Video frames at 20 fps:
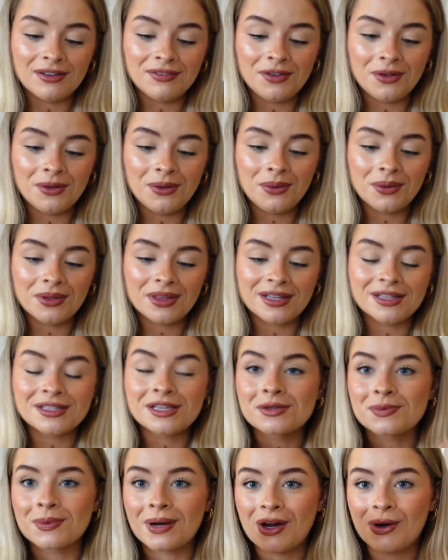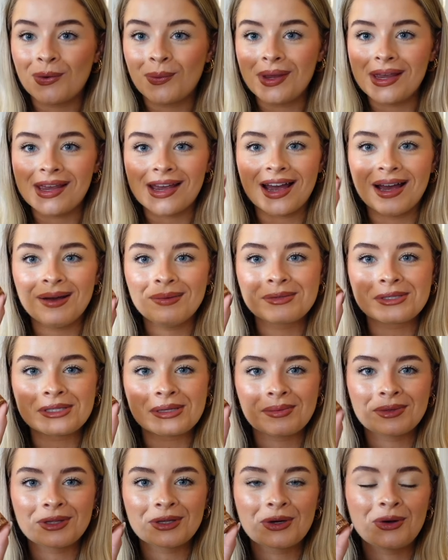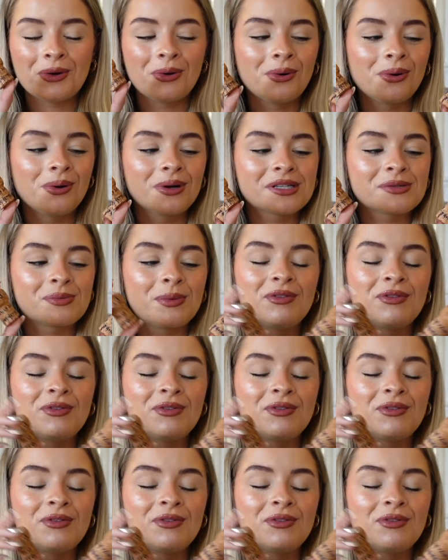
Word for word: A few things as well, we kept some of the corks.